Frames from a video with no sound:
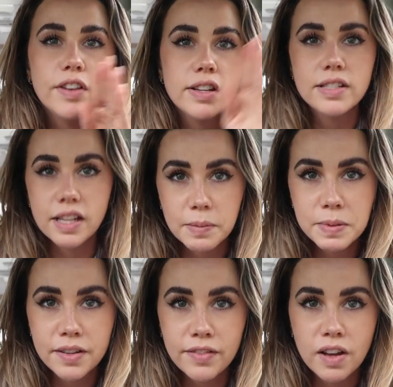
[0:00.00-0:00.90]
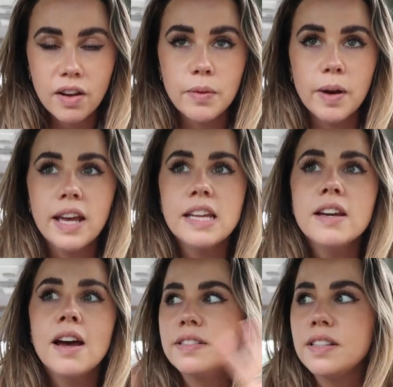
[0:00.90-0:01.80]
versus like the Pacific Highway,
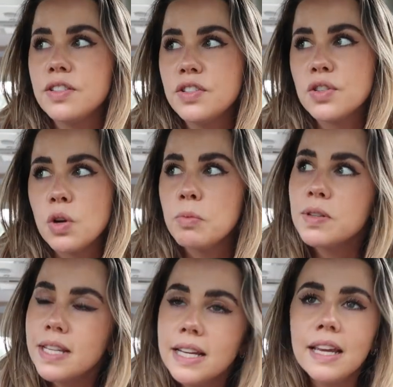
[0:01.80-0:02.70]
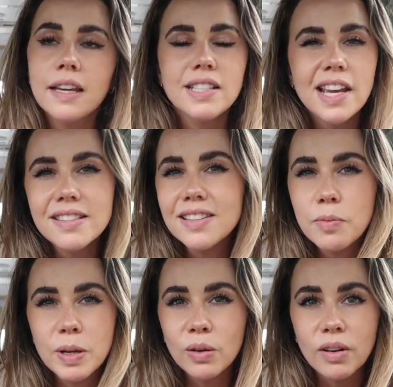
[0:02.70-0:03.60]
because this is just a lot more scenic, takes a
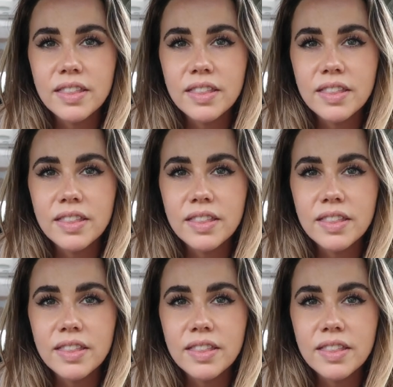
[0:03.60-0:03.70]
little bit longer.